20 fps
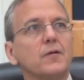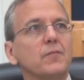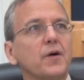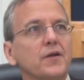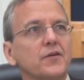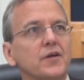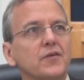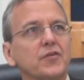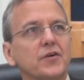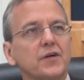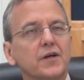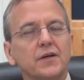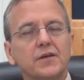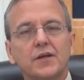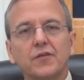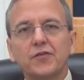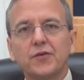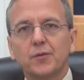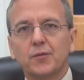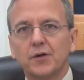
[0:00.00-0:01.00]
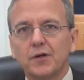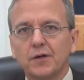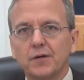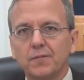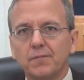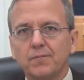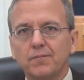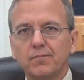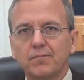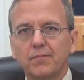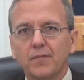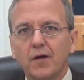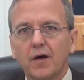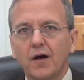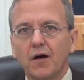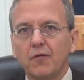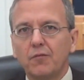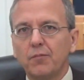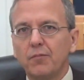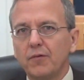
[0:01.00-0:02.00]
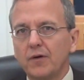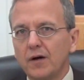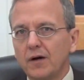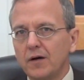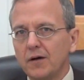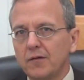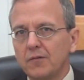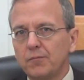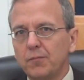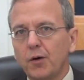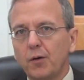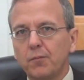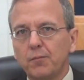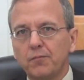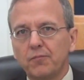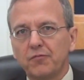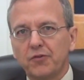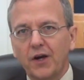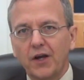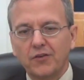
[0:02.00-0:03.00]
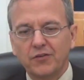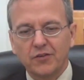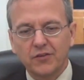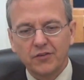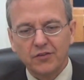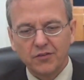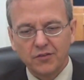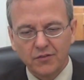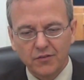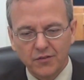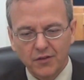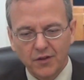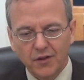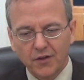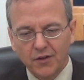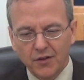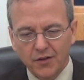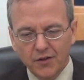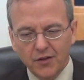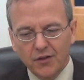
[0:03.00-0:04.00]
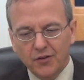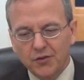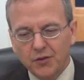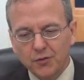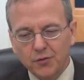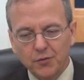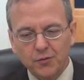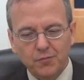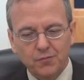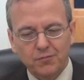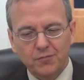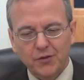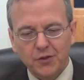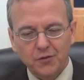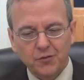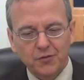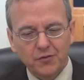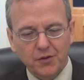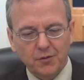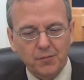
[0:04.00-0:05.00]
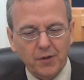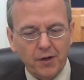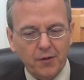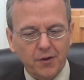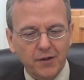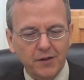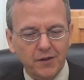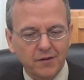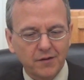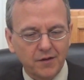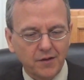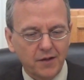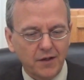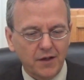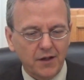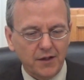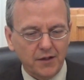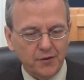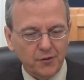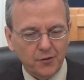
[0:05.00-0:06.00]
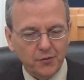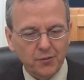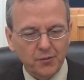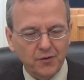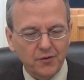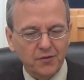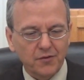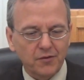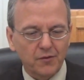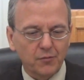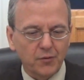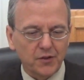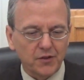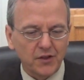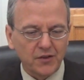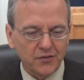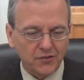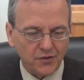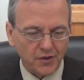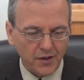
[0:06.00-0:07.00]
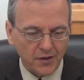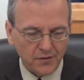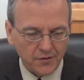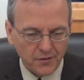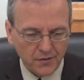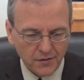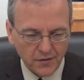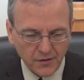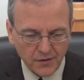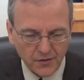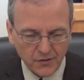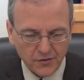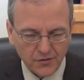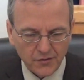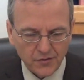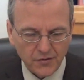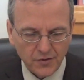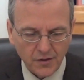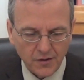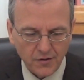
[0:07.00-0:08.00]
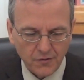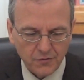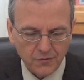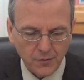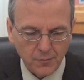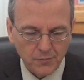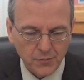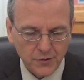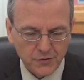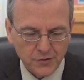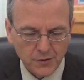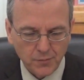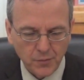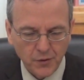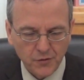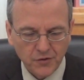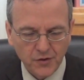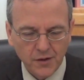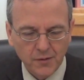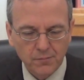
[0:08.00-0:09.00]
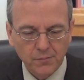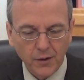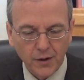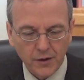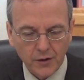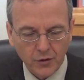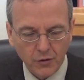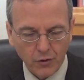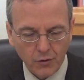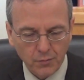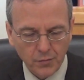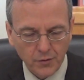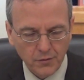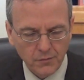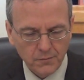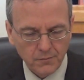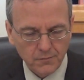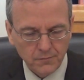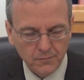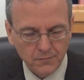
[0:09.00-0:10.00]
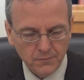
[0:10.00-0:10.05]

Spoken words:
pontificate, if you will, of Pope Francis to Mary. And here's what he said. This is from Bishop Jose Policarpo.